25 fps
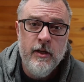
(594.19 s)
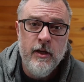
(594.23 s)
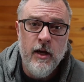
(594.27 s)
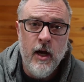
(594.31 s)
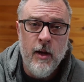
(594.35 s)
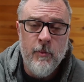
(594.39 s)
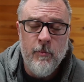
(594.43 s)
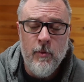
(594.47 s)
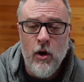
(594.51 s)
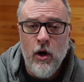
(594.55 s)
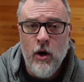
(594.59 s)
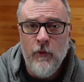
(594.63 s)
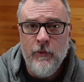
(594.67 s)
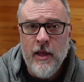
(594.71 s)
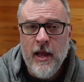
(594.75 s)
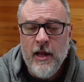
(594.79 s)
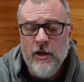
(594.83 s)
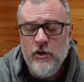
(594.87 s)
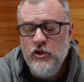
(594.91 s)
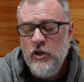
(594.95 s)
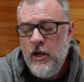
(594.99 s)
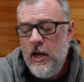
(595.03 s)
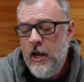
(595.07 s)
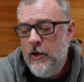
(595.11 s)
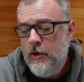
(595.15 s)
on
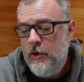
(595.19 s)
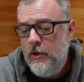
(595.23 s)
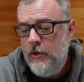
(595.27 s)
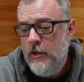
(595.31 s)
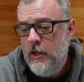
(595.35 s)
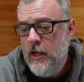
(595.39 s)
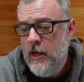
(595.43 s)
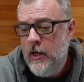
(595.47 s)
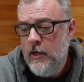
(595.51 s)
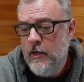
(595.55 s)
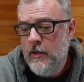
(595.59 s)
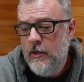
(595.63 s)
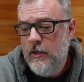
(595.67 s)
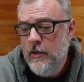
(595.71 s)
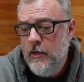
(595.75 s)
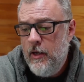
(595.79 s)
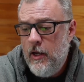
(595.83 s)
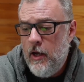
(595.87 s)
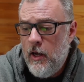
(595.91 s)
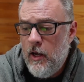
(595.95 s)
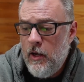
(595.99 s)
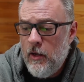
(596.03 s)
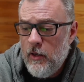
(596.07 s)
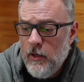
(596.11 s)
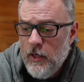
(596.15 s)
that channel
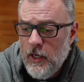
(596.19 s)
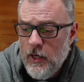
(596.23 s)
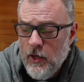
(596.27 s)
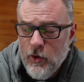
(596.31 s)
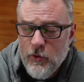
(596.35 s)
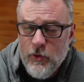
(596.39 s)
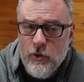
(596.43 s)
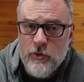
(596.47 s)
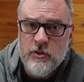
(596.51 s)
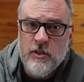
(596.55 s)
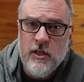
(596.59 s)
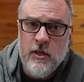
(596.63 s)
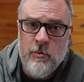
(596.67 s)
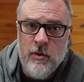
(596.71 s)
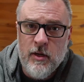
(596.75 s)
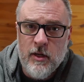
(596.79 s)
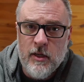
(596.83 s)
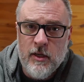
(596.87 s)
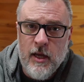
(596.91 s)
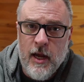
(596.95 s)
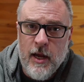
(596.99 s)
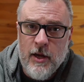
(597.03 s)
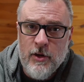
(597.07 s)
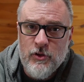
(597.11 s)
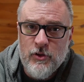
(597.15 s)
and hear those
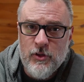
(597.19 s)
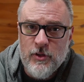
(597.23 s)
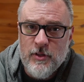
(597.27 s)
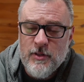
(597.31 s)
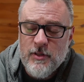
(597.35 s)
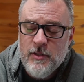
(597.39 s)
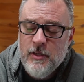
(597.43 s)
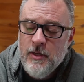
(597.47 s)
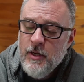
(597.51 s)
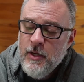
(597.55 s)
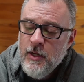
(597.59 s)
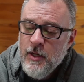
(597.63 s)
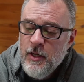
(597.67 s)
communications.